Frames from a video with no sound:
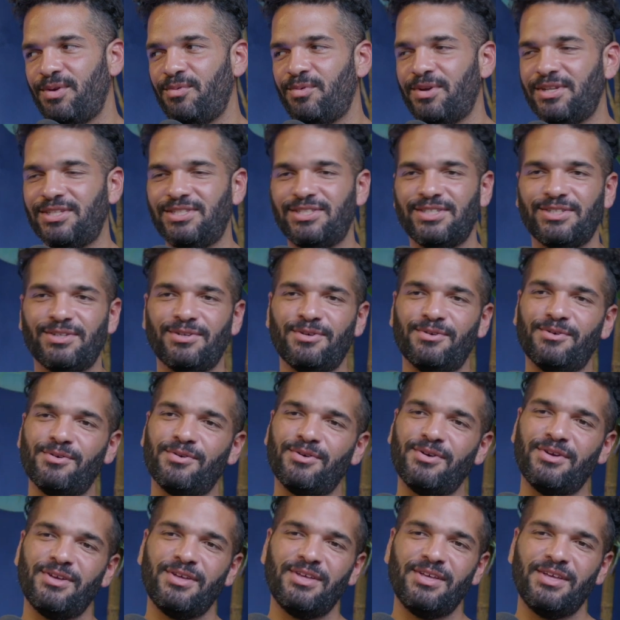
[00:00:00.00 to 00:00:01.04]
went
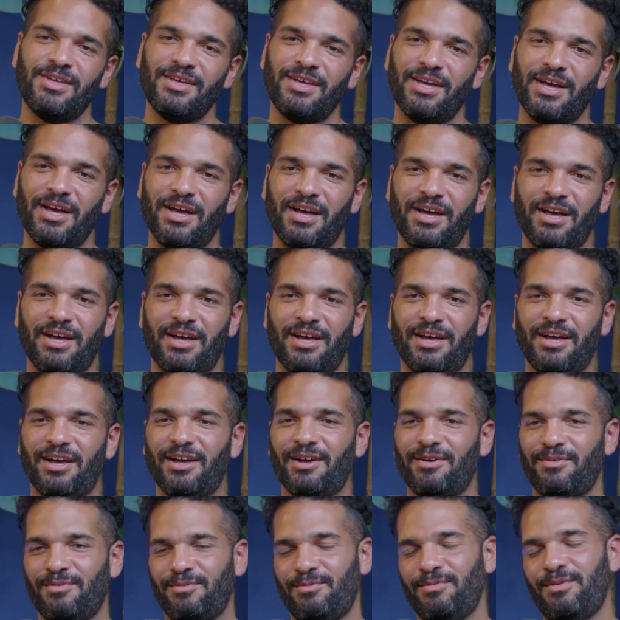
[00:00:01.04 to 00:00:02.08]
to
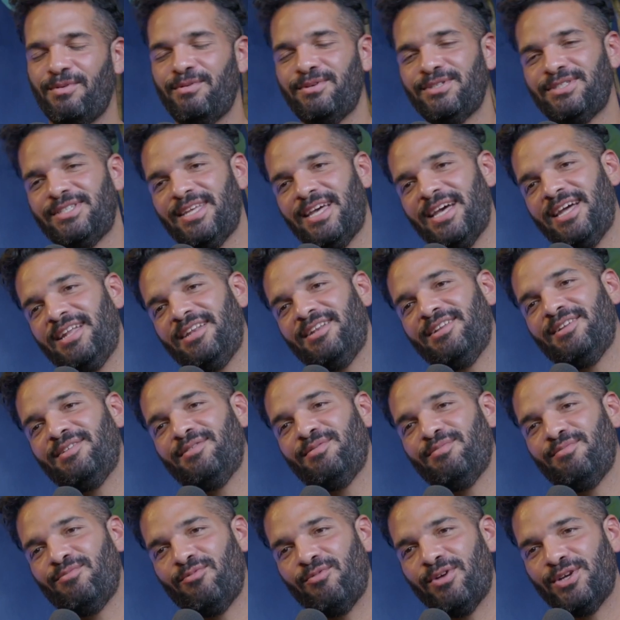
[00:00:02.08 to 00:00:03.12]
what was that
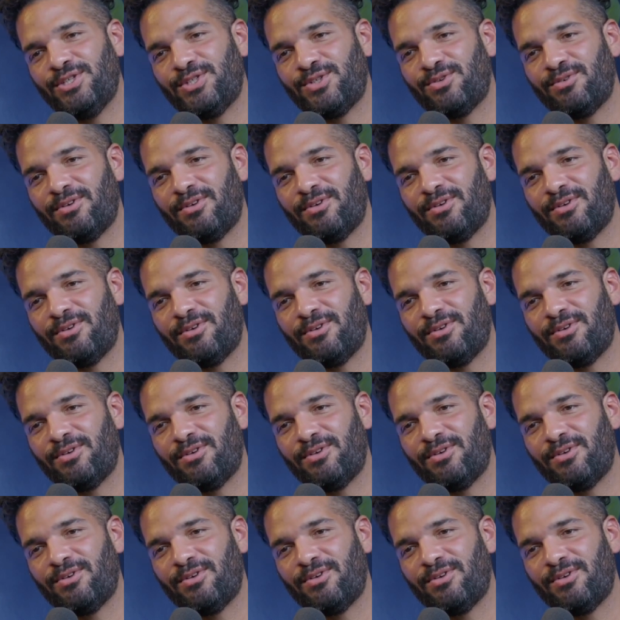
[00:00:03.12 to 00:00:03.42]
restaurant?